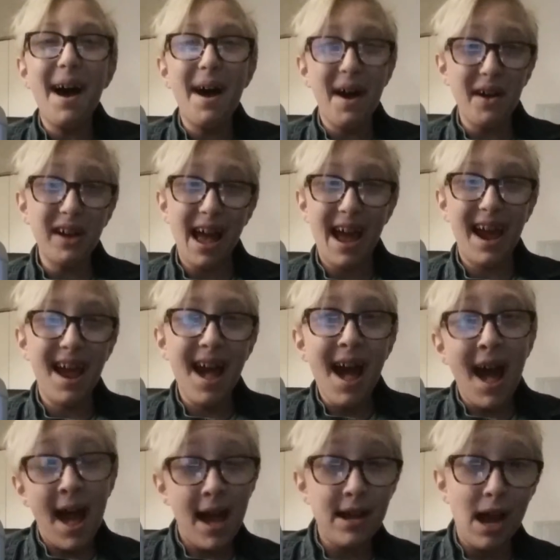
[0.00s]
Okay,
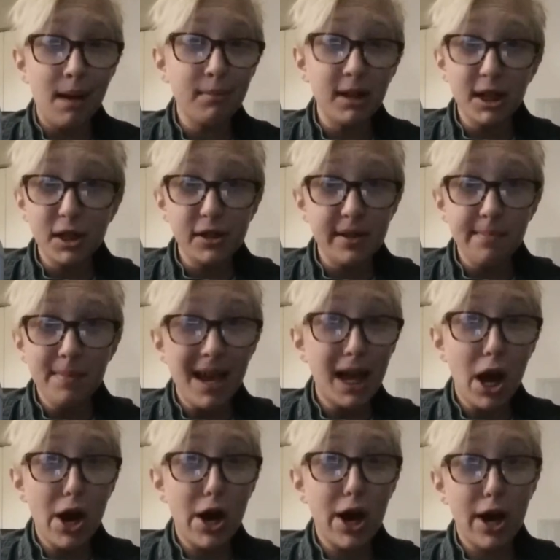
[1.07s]
and I'm going to do some
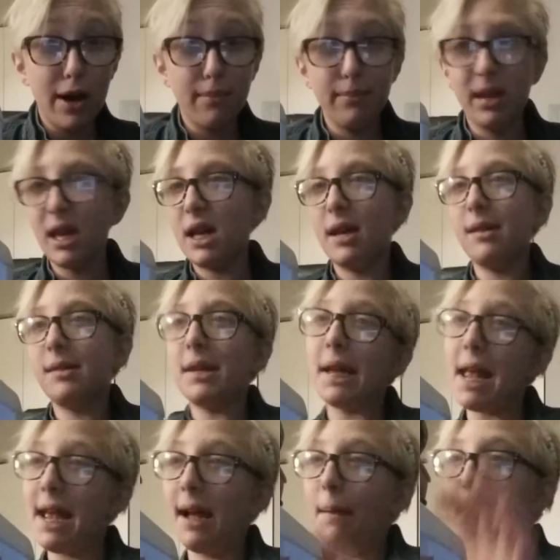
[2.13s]
makeup because I
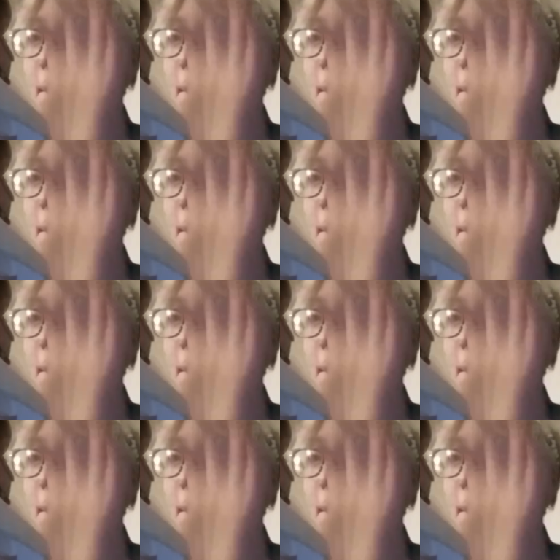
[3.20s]
can.